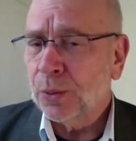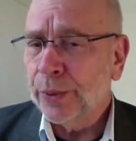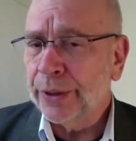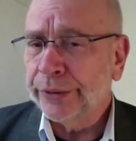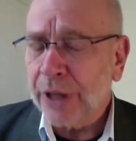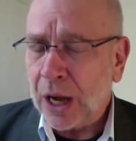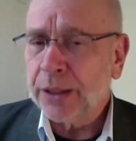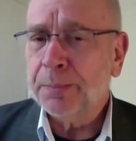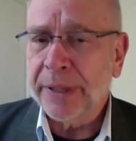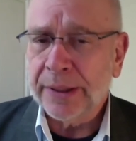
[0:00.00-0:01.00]
will
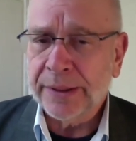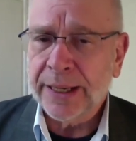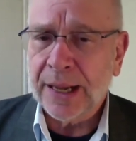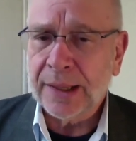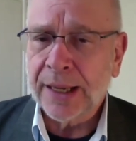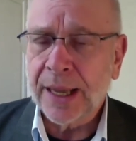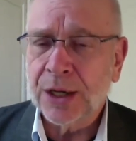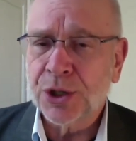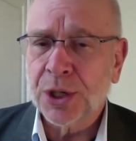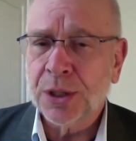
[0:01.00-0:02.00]
not be the
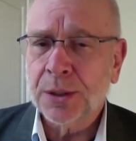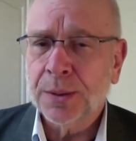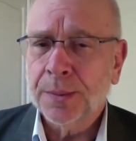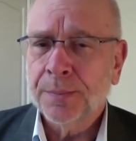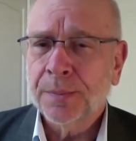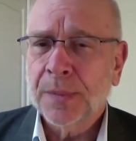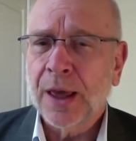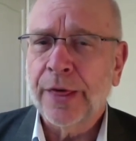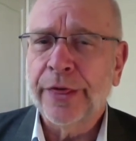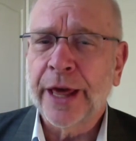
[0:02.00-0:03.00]
allocation
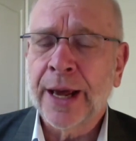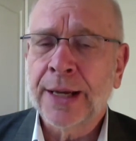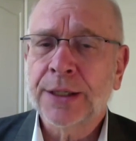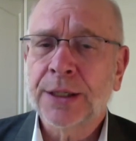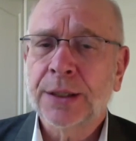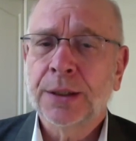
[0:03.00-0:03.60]
that